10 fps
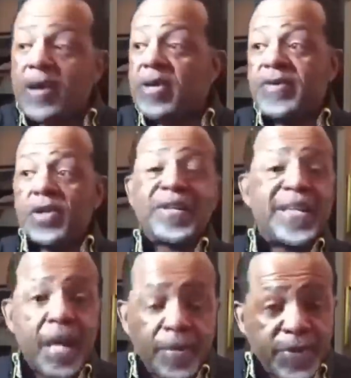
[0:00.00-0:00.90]
I don't even know
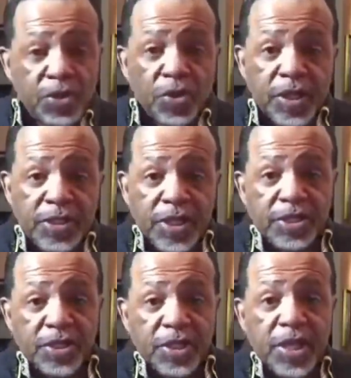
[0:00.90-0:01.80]
the name of his
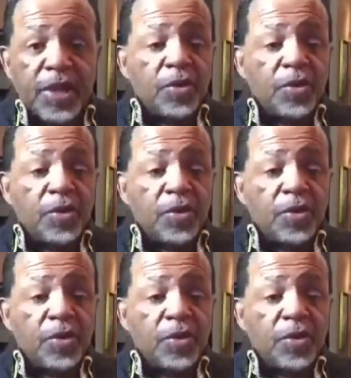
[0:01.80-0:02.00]
organization.